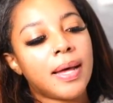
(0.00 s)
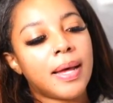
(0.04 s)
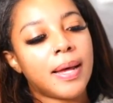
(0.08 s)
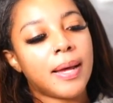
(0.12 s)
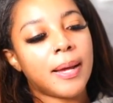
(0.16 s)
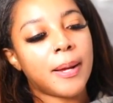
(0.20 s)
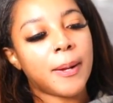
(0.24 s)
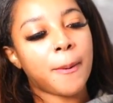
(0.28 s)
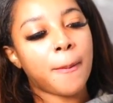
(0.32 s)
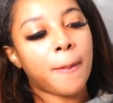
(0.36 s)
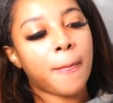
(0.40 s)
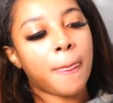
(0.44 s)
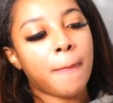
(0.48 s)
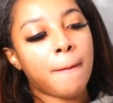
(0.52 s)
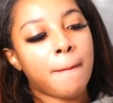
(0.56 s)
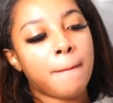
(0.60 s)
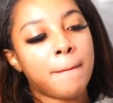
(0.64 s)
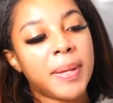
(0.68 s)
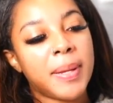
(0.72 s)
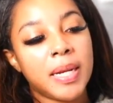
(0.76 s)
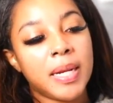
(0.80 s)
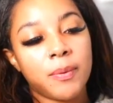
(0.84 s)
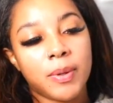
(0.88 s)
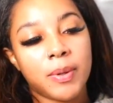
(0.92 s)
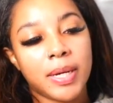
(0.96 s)
But
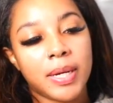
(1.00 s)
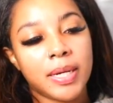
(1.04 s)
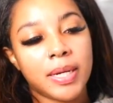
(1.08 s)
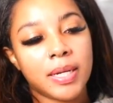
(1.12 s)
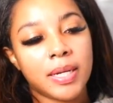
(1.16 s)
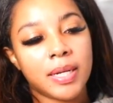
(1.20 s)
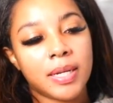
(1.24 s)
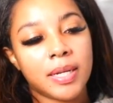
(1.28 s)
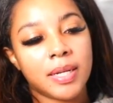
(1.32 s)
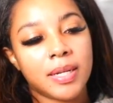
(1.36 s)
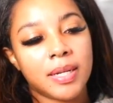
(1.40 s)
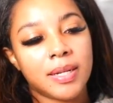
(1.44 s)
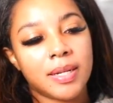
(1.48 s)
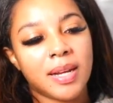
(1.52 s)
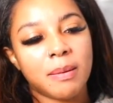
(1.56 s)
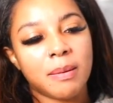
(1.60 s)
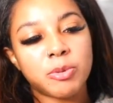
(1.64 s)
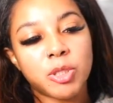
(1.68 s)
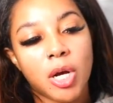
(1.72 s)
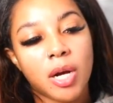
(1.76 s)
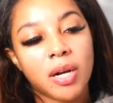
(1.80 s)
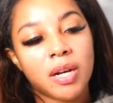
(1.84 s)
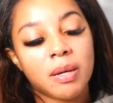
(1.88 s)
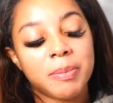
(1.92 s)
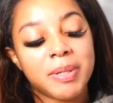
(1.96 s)
anyway,
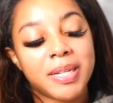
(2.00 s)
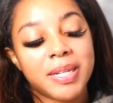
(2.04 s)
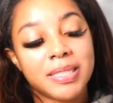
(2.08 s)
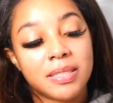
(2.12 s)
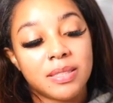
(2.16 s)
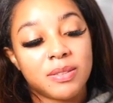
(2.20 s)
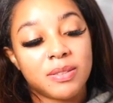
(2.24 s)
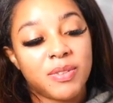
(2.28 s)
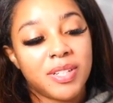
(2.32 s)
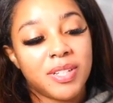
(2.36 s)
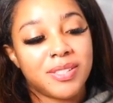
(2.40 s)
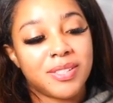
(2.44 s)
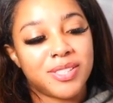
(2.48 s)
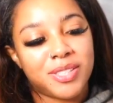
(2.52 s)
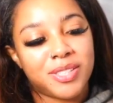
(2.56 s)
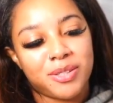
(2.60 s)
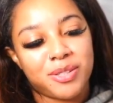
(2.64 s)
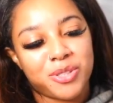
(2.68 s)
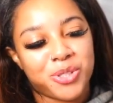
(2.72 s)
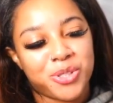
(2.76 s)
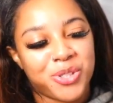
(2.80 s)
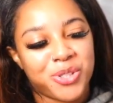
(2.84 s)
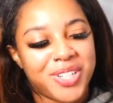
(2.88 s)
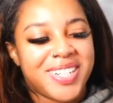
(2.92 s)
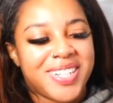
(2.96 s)
I'm talking because this video is
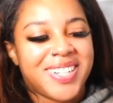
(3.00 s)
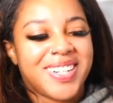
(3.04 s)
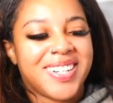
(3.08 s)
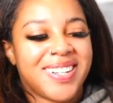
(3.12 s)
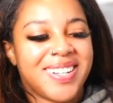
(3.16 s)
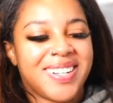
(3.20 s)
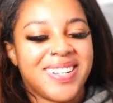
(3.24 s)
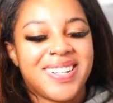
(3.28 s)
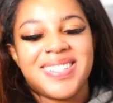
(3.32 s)
so short.